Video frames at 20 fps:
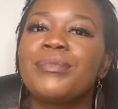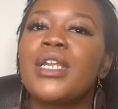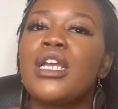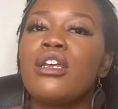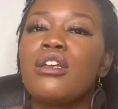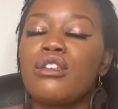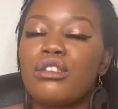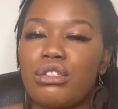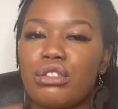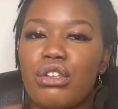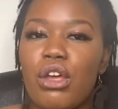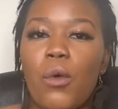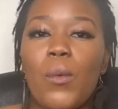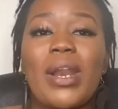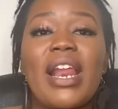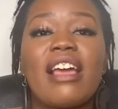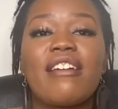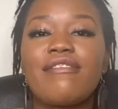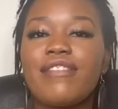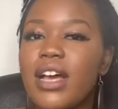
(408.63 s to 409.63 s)
So when
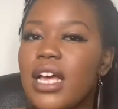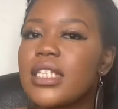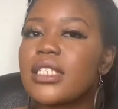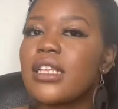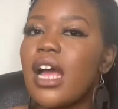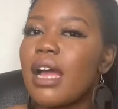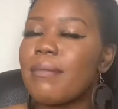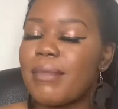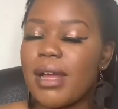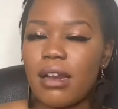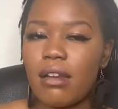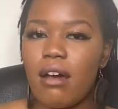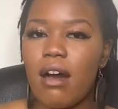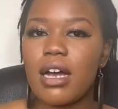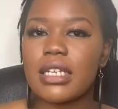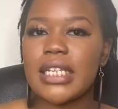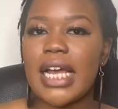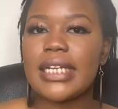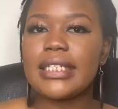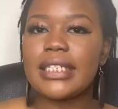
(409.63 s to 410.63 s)
I first started my
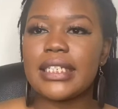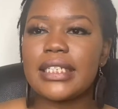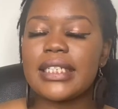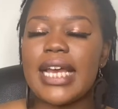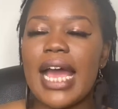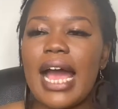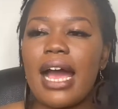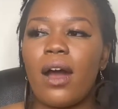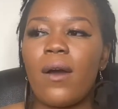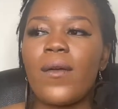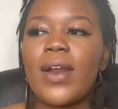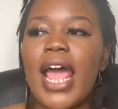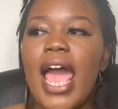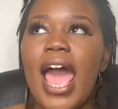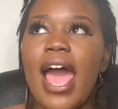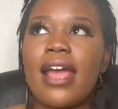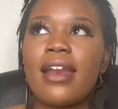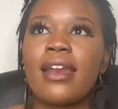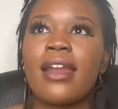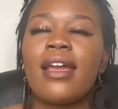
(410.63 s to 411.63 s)
locks, I did count
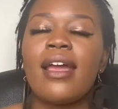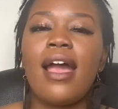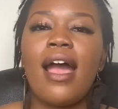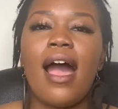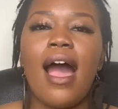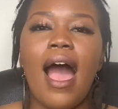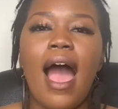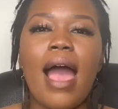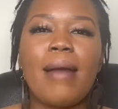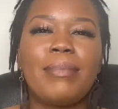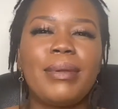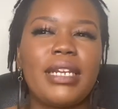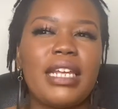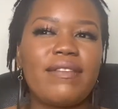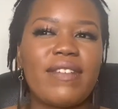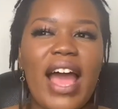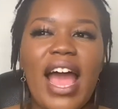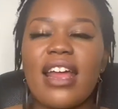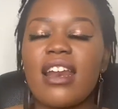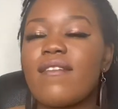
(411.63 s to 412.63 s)
and I believe
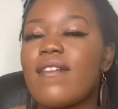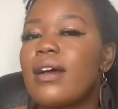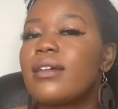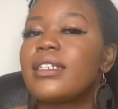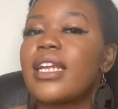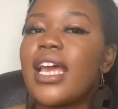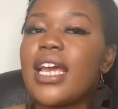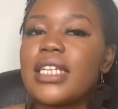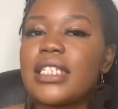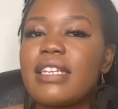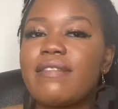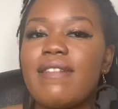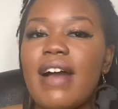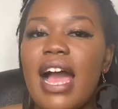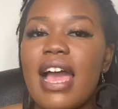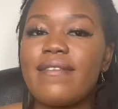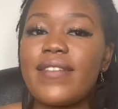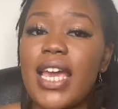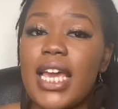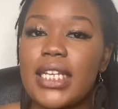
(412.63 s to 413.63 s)
I had around
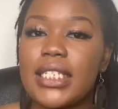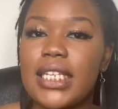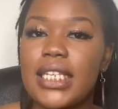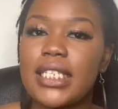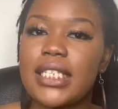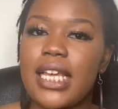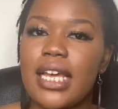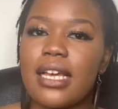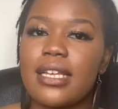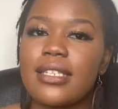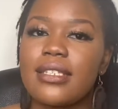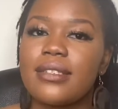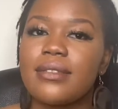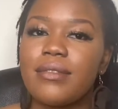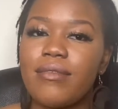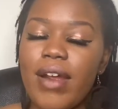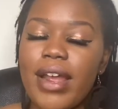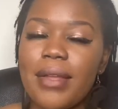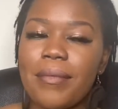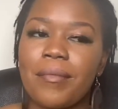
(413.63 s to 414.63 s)
85, 86,
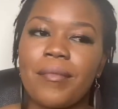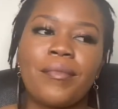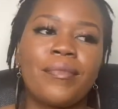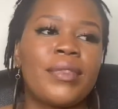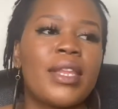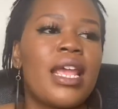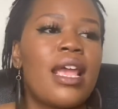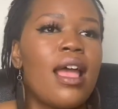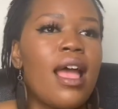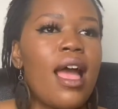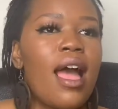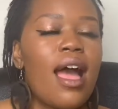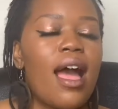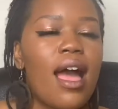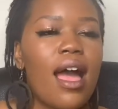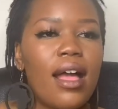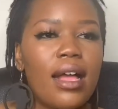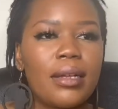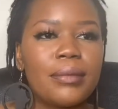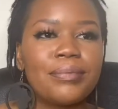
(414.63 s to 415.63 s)
right?
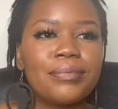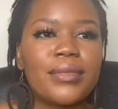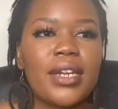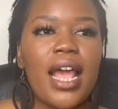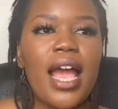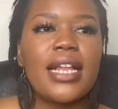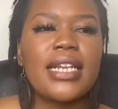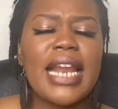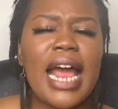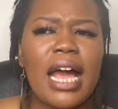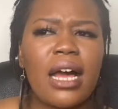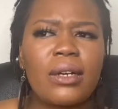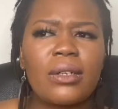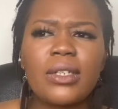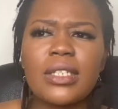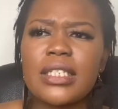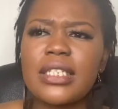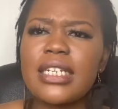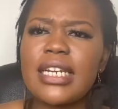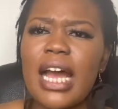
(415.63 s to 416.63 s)
And now
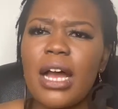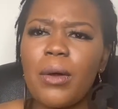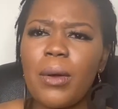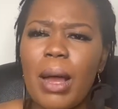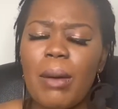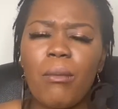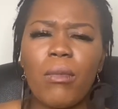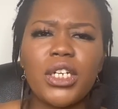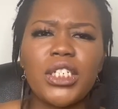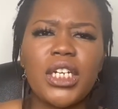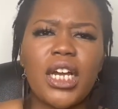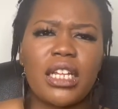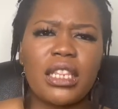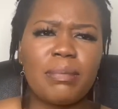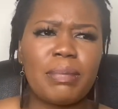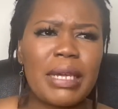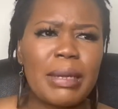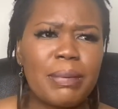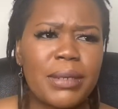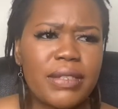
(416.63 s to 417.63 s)
I'm watching other
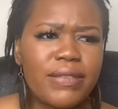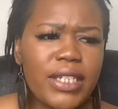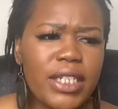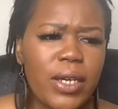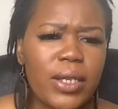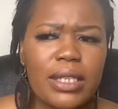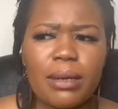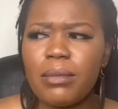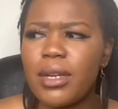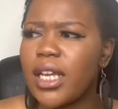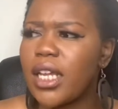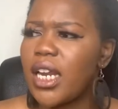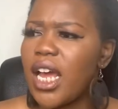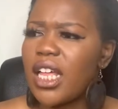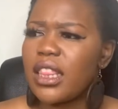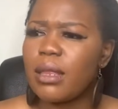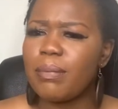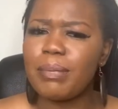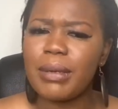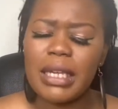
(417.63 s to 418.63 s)
people's videos. I'm looking at
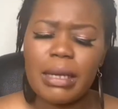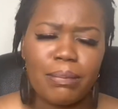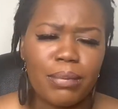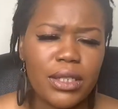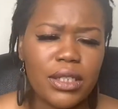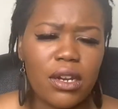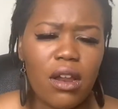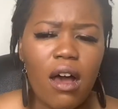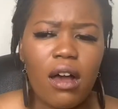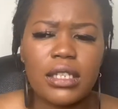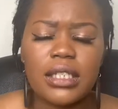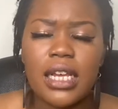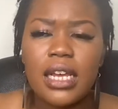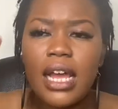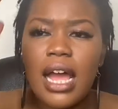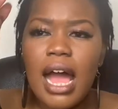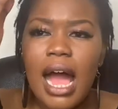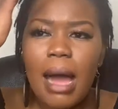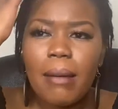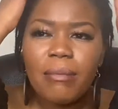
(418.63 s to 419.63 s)
other people's locks.
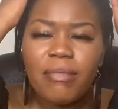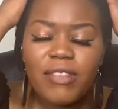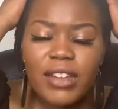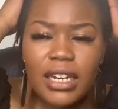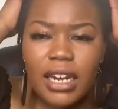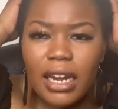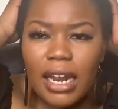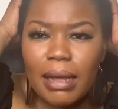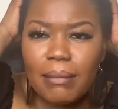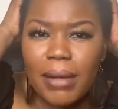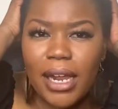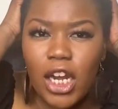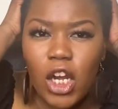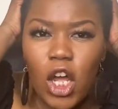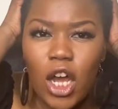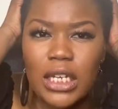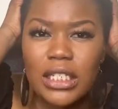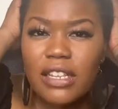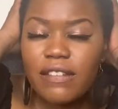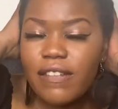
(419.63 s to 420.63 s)
I'm feeling like my
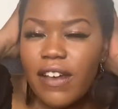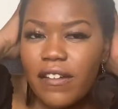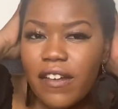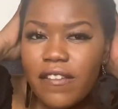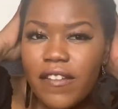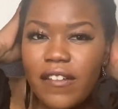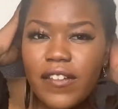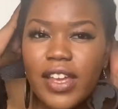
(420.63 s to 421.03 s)
locks are very, very